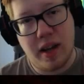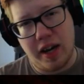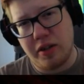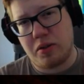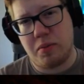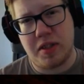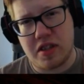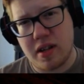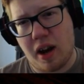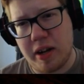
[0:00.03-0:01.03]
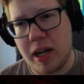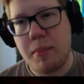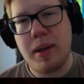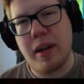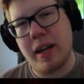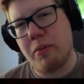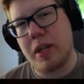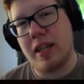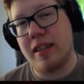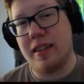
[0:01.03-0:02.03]
Hey YouTube, this is Lon here. I'm here
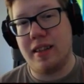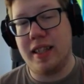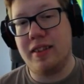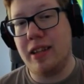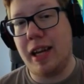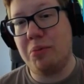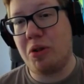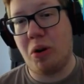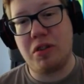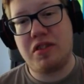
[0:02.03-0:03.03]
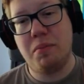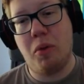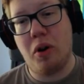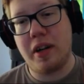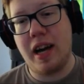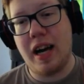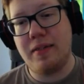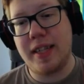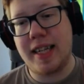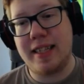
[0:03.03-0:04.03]
with a little indie game called Timore
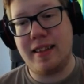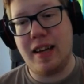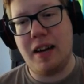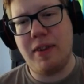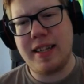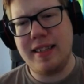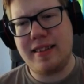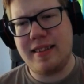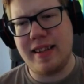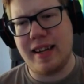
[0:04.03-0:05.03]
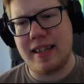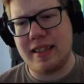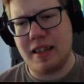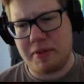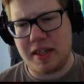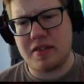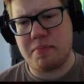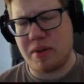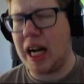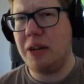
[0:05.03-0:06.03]
Avar Avaritia, I think it's
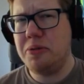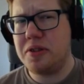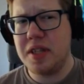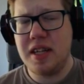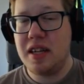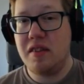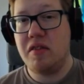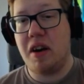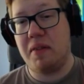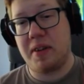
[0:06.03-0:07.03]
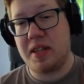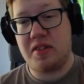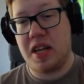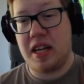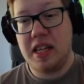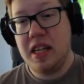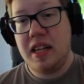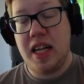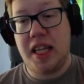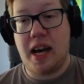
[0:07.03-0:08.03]
pronounced Avaritia.
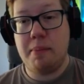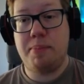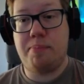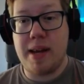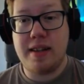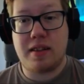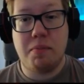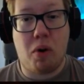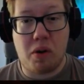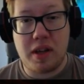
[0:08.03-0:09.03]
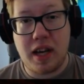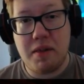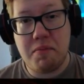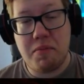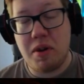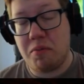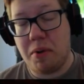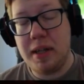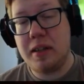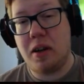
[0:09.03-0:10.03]
And I played a Timore game a
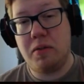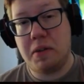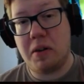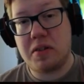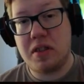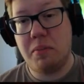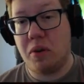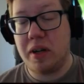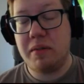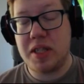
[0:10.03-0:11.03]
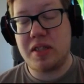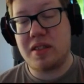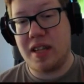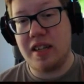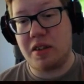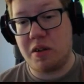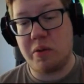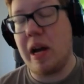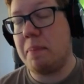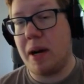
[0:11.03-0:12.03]
while ago, Nox Timore, which scared the
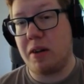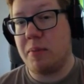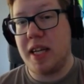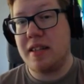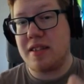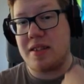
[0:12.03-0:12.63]
crap out of me.